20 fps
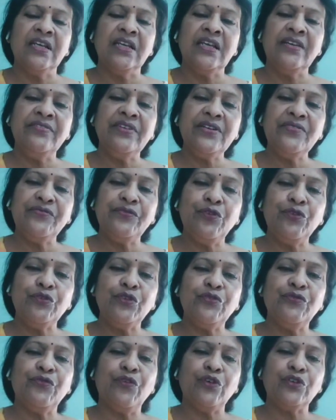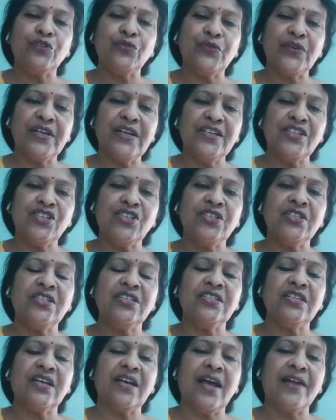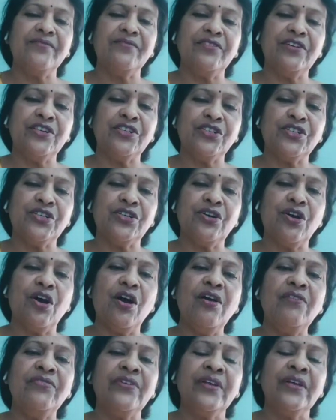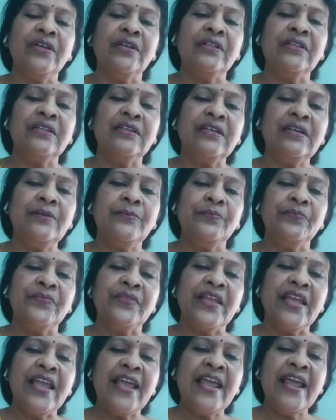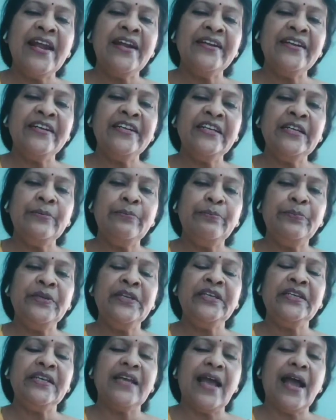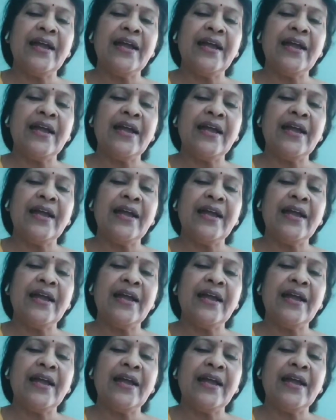Even photophosphorylation is the conversion of the ADP,